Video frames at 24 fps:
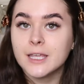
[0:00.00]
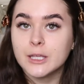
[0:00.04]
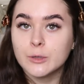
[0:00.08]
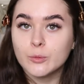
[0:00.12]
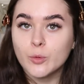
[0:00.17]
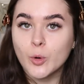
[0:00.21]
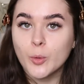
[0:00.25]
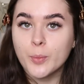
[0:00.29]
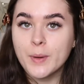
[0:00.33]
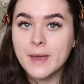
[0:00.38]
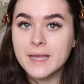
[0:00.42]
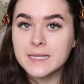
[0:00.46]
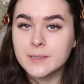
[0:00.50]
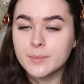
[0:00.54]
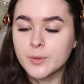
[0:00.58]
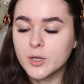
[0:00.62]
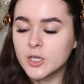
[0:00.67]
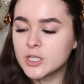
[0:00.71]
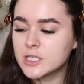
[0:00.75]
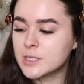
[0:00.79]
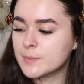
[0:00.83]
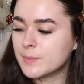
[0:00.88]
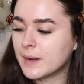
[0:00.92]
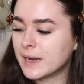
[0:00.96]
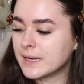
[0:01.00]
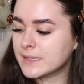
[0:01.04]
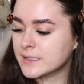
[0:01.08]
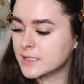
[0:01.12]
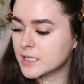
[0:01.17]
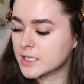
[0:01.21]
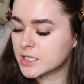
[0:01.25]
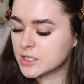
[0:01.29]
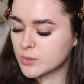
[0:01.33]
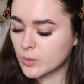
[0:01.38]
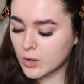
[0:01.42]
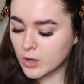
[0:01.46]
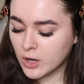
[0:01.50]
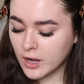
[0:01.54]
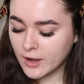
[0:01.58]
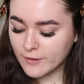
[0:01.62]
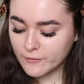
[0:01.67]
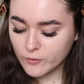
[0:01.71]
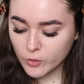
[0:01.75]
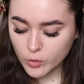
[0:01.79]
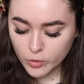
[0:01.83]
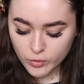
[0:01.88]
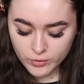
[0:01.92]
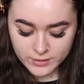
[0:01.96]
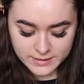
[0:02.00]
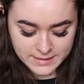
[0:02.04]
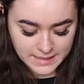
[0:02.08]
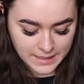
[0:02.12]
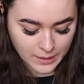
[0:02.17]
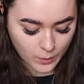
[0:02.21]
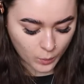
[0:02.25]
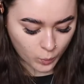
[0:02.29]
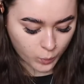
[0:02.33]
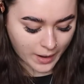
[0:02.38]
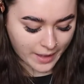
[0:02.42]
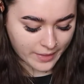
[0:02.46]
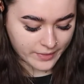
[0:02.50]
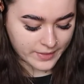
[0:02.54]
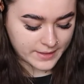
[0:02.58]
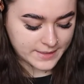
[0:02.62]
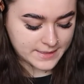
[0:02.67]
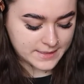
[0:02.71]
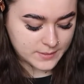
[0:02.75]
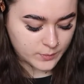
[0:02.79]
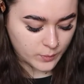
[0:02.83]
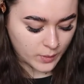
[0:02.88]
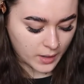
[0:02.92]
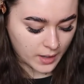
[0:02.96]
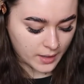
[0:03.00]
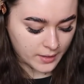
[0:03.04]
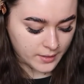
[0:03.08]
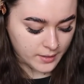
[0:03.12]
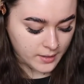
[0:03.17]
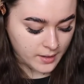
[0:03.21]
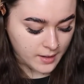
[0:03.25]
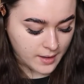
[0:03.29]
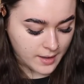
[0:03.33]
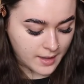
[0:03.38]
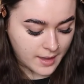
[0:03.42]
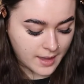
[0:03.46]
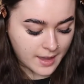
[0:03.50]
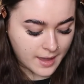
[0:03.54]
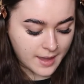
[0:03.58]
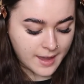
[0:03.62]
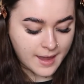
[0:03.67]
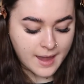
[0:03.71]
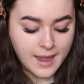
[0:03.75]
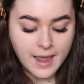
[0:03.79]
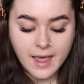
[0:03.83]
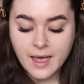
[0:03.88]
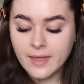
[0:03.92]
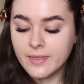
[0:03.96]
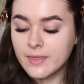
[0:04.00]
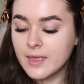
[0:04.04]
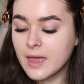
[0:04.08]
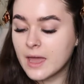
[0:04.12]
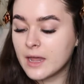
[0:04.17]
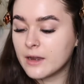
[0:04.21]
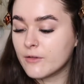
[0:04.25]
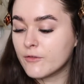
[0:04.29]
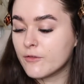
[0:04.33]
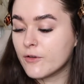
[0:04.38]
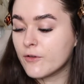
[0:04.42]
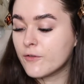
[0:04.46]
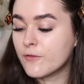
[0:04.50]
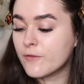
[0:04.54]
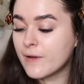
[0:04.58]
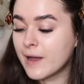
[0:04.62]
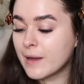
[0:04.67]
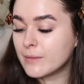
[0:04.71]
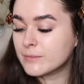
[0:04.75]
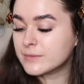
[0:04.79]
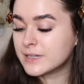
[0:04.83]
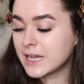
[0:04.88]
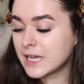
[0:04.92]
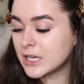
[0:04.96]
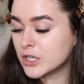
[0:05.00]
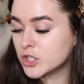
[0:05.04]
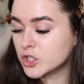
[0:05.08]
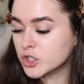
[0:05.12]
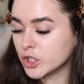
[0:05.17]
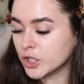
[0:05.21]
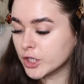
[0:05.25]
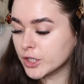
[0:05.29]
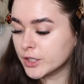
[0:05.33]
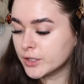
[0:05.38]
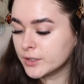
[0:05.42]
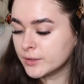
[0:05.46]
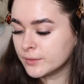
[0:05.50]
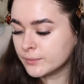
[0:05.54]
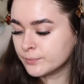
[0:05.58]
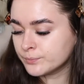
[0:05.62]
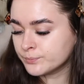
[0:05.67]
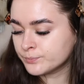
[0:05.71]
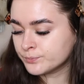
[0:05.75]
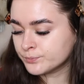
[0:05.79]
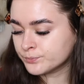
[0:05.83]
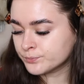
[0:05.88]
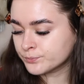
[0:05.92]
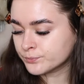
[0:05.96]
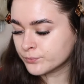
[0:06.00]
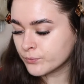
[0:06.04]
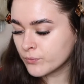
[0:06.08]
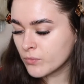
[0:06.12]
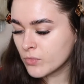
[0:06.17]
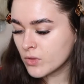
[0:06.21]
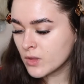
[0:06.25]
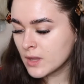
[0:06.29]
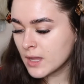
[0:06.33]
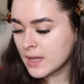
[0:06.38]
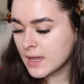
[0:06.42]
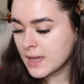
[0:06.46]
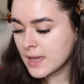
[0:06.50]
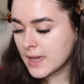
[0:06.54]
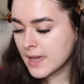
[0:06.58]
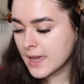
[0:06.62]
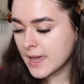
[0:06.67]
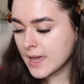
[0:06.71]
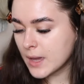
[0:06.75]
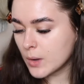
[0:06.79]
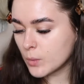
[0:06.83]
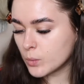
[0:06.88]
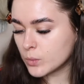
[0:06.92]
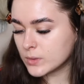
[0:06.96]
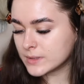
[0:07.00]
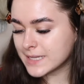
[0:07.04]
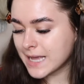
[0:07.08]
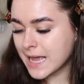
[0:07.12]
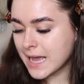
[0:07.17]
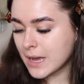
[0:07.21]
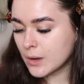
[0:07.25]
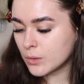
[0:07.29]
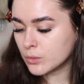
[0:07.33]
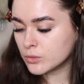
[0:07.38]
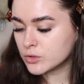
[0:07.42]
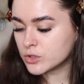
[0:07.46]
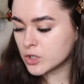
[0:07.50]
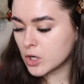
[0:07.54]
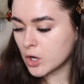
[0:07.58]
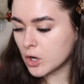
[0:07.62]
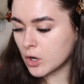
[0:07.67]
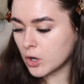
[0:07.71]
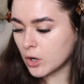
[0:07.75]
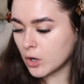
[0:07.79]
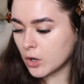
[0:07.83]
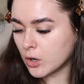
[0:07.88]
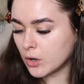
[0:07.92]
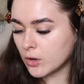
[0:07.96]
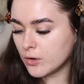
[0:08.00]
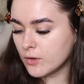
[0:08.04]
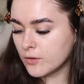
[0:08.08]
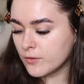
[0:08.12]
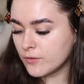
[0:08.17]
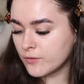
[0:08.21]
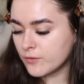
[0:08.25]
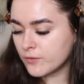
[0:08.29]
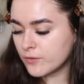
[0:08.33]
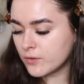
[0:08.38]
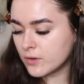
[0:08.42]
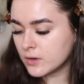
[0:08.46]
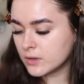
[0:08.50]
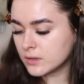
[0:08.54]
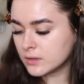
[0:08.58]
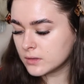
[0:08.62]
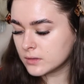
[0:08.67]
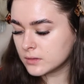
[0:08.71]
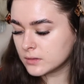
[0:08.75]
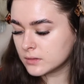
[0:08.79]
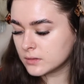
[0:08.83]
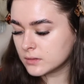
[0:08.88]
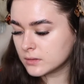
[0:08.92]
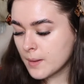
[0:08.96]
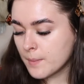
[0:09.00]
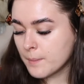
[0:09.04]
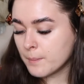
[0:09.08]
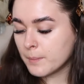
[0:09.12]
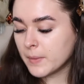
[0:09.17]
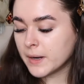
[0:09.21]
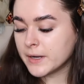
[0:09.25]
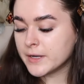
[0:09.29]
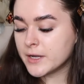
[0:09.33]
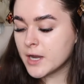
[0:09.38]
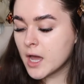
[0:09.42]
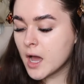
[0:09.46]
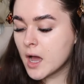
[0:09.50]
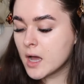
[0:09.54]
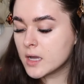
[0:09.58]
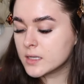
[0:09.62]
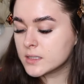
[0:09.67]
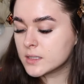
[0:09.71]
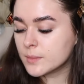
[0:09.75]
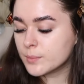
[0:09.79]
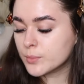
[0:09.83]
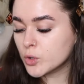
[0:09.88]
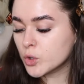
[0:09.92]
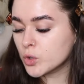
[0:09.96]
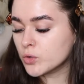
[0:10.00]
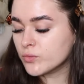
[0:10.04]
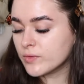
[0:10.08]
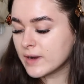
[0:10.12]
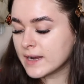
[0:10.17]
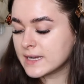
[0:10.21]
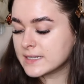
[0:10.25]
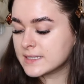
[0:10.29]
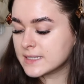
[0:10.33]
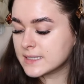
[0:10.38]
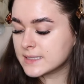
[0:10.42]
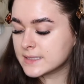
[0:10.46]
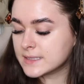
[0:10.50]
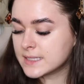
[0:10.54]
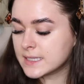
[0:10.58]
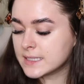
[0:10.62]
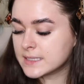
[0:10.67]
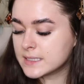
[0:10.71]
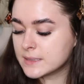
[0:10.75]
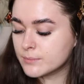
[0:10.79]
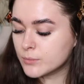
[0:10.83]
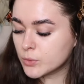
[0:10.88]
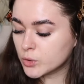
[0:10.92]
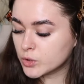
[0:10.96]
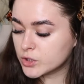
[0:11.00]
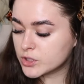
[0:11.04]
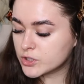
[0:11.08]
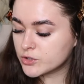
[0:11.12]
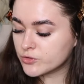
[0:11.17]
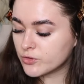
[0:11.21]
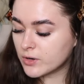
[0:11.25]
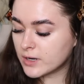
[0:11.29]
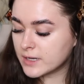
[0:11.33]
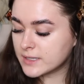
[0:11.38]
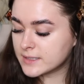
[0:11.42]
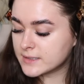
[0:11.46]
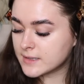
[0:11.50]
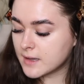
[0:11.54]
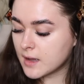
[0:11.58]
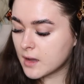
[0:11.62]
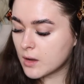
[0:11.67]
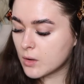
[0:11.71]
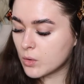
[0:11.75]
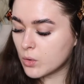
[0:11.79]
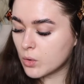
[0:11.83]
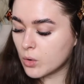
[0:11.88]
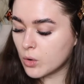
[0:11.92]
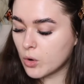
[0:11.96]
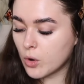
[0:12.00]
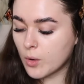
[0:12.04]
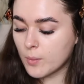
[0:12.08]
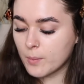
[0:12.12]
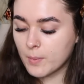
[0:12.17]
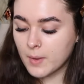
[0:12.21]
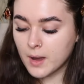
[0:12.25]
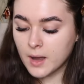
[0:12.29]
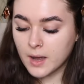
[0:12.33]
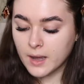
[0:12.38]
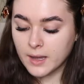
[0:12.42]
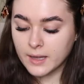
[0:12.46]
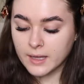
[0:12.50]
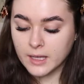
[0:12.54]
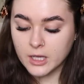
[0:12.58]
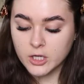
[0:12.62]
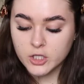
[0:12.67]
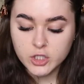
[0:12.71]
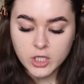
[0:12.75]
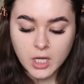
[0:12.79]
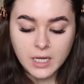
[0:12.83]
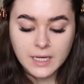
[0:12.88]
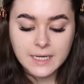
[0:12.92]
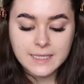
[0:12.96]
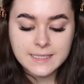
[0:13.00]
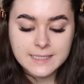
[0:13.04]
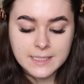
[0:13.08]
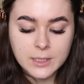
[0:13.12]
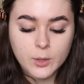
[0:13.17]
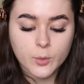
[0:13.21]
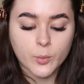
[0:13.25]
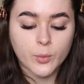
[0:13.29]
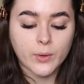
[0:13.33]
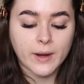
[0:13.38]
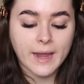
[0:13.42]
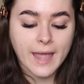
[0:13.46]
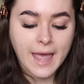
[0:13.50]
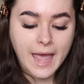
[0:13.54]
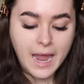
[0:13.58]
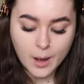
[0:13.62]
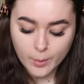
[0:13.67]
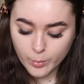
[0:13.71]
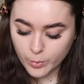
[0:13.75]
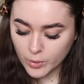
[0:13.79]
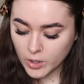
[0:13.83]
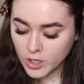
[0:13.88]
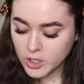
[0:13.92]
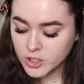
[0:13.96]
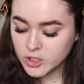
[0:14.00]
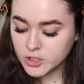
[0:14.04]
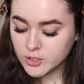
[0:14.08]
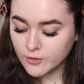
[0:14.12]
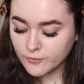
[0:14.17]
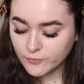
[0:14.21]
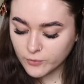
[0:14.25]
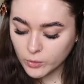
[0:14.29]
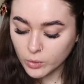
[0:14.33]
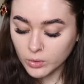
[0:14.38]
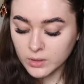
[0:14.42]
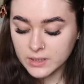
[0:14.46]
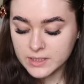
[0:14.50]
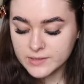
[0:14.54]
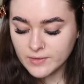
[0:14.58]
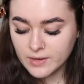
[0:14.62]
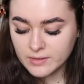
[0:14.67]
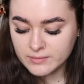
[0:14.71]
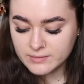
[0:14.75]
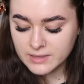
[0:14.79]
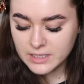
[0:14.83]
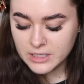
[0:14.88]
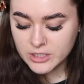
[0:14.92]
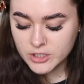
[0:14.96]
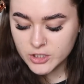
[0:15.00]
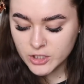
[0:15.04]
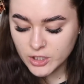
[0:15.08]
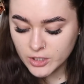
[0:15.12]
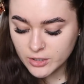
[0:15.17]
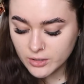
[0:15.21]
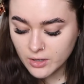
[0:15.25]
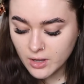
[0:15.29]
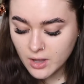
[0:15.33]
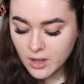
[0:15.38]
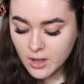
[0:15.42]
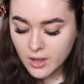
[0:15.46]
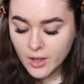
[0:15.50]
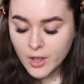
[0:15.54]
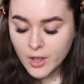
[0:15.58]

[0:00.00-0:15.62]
You all picked a beauty blender, so I have already wet this one. And then for foundation, it was out of my NARS Pure Radiant Tinted Moisturiser or my Charlotte Tilbury Airbrush Flawless Foundation.